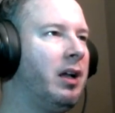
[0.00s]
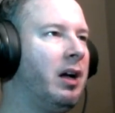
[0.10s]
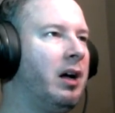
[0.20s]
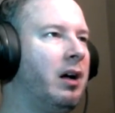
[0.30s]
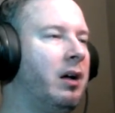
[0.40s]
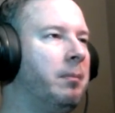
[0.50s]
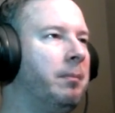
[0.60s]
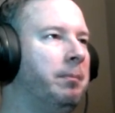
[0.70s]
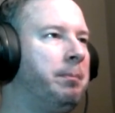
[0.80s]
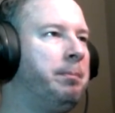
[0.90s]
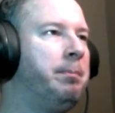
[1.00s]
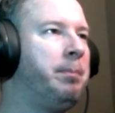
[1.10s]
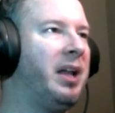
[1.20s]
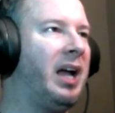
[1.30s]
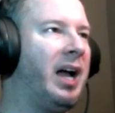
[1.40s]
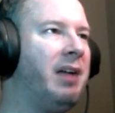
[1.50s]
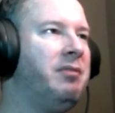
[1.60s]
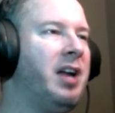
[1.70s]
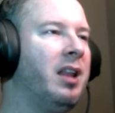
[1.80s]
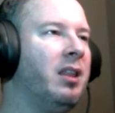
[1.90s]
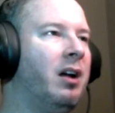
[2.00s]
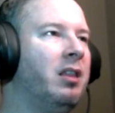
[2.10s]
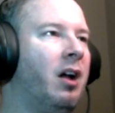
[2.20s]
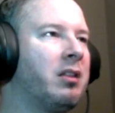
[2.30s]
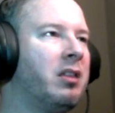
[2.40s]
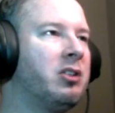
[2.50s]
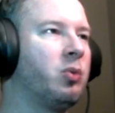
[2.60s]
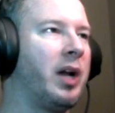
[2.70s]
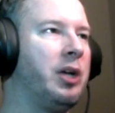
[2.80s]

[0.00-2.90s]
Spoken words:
but I have not unlocked this one.